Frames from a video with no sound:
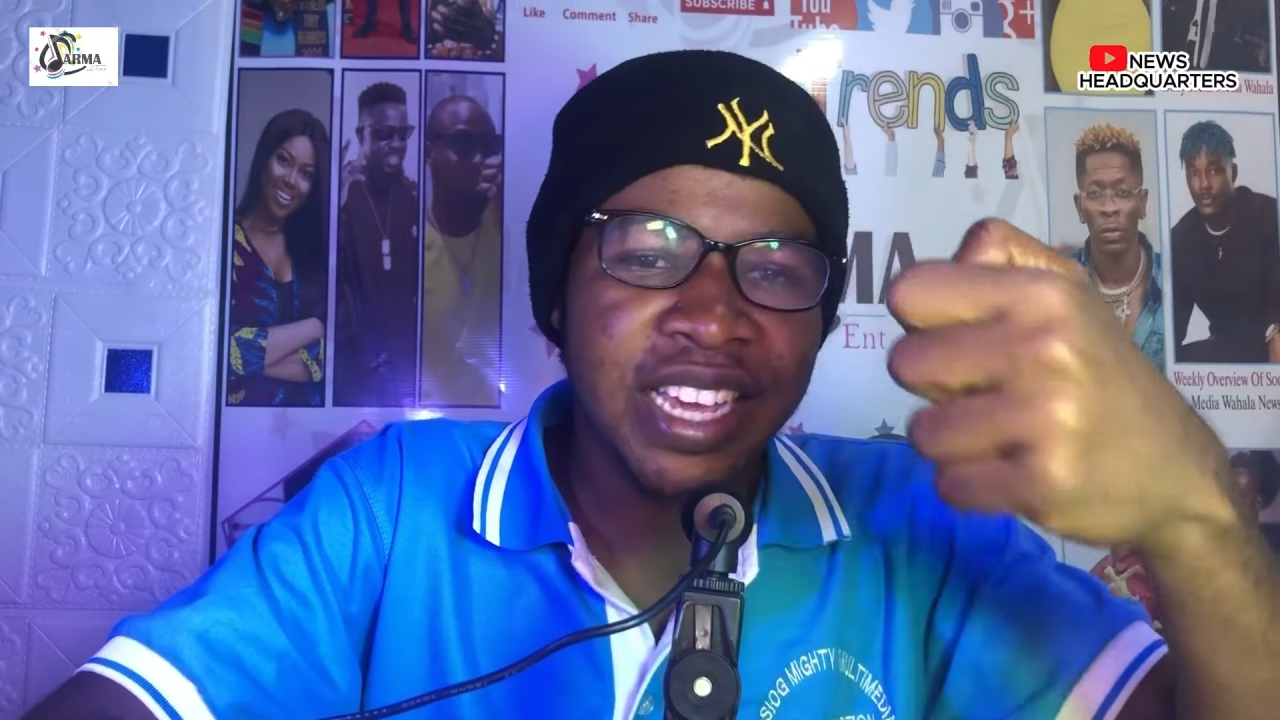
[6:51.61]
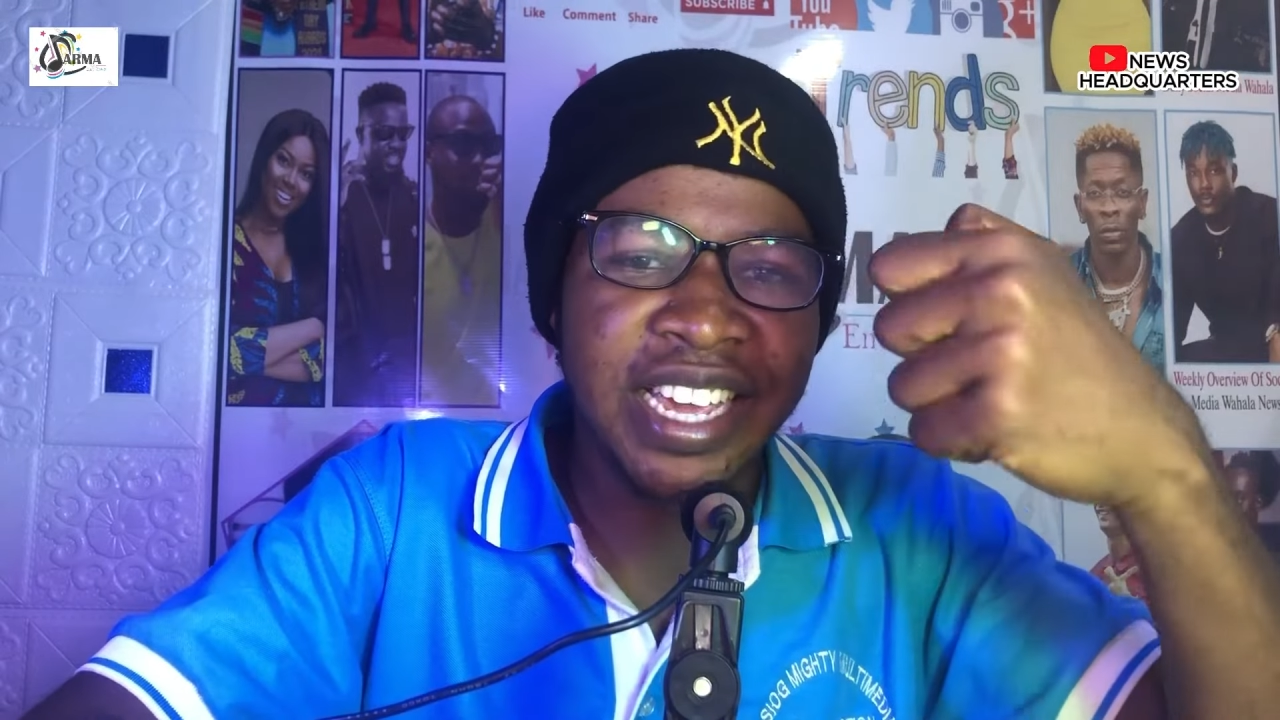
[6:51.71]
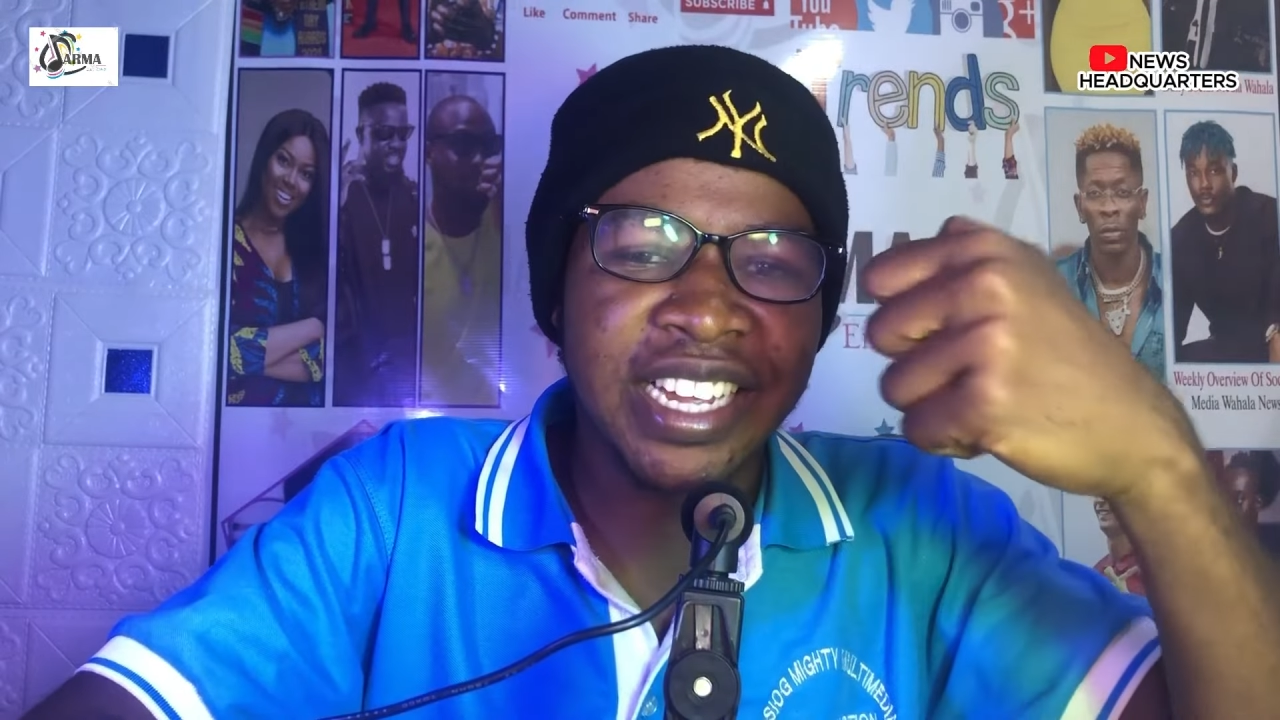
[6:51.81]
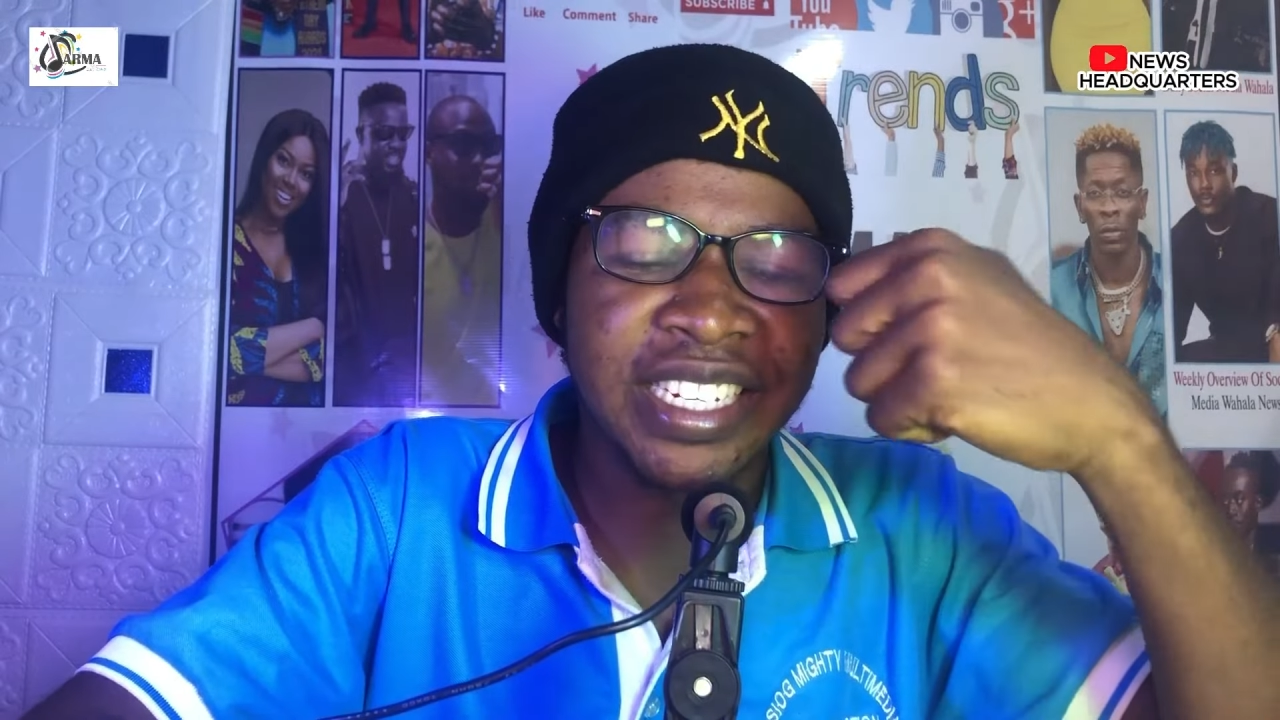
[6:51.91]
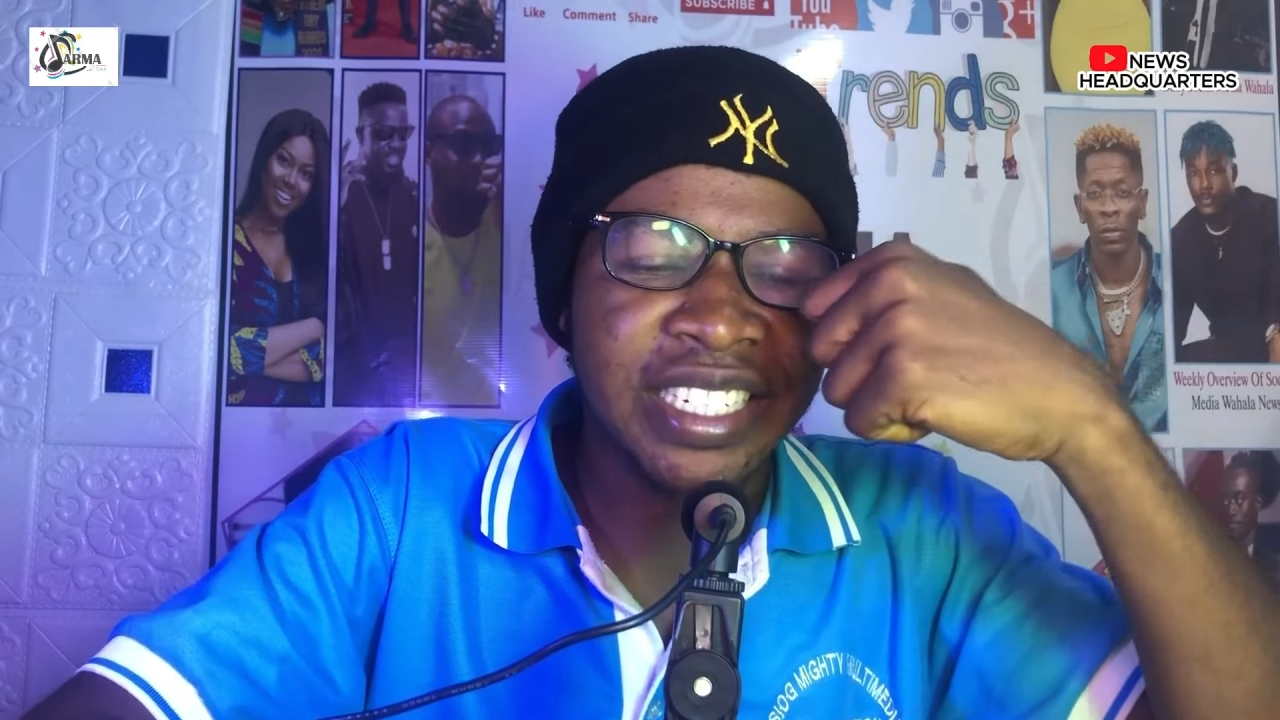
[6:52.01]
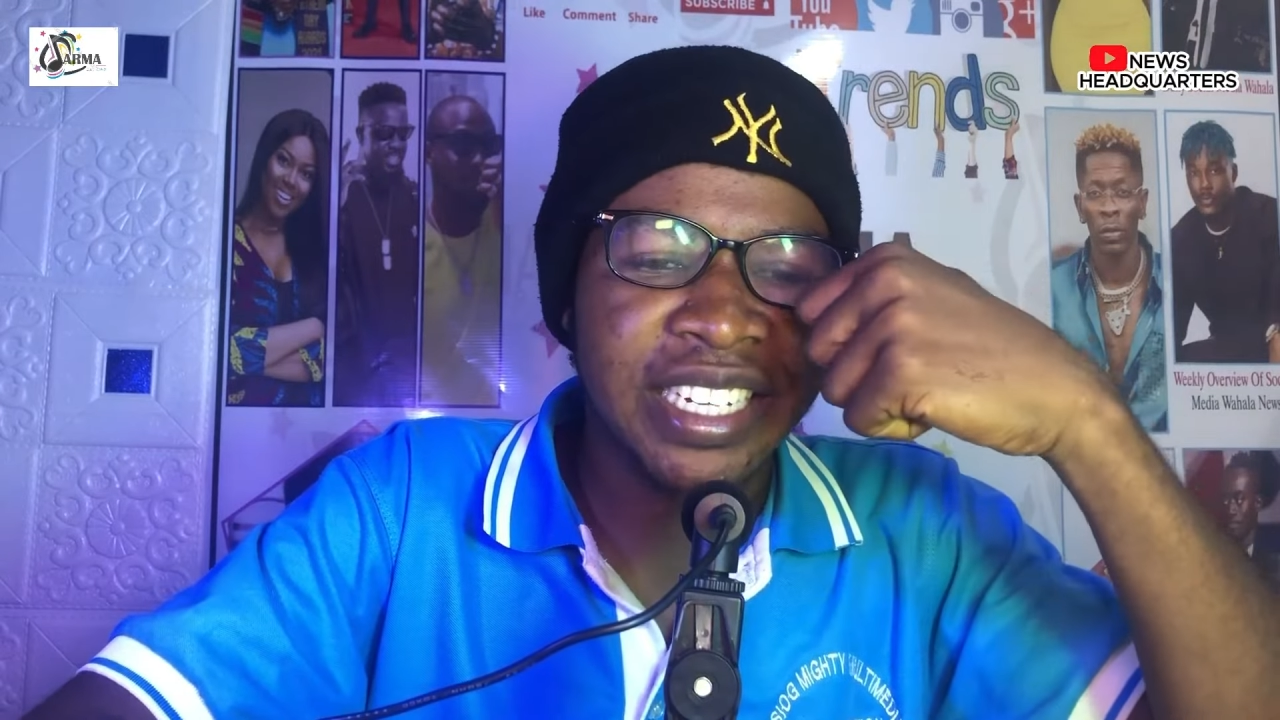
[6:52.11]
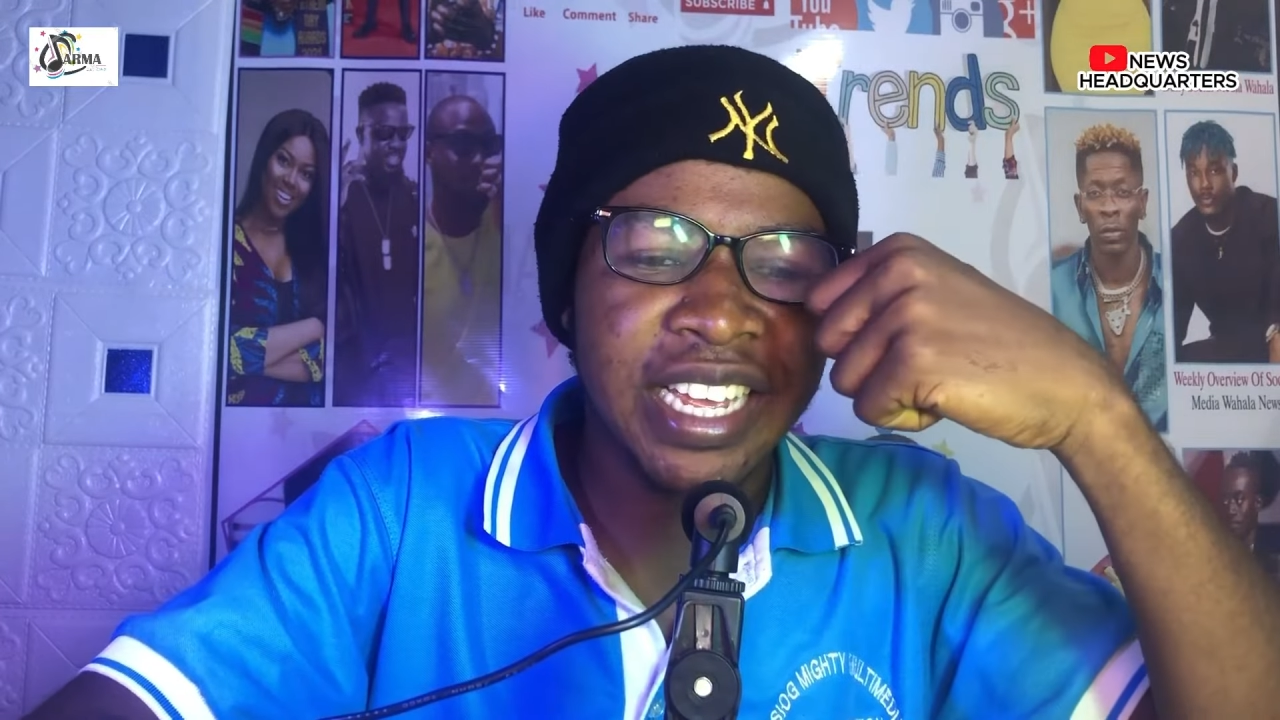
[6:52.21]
in